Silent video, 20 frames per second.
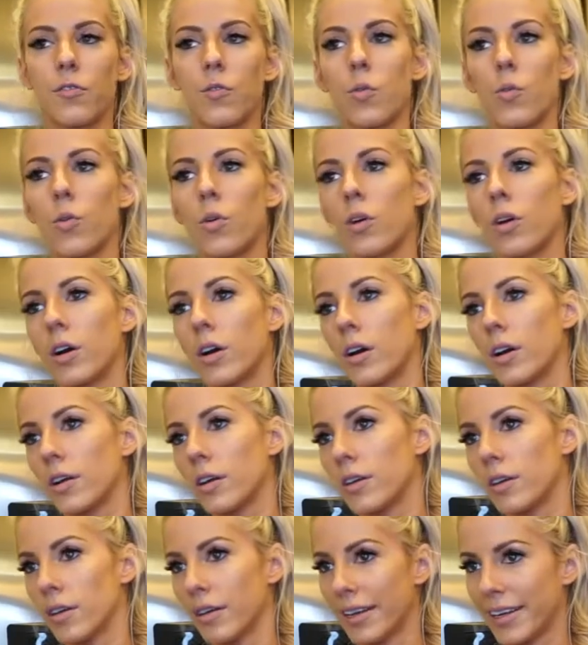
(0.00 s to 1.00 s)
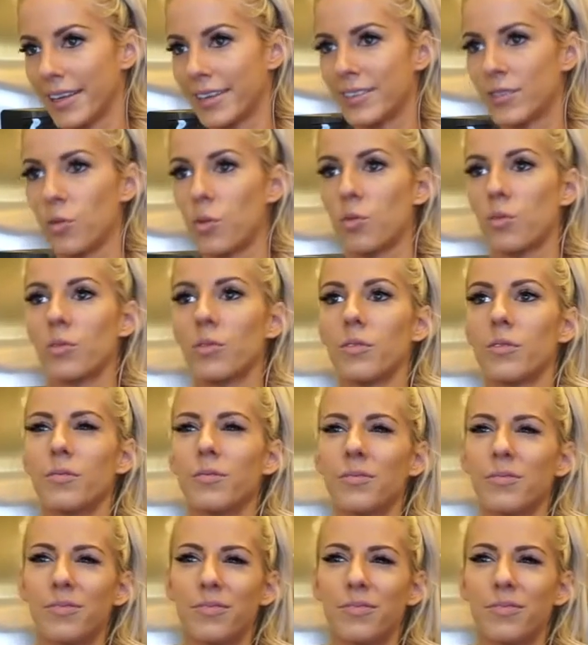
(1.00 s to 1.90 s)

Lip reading: for like a total of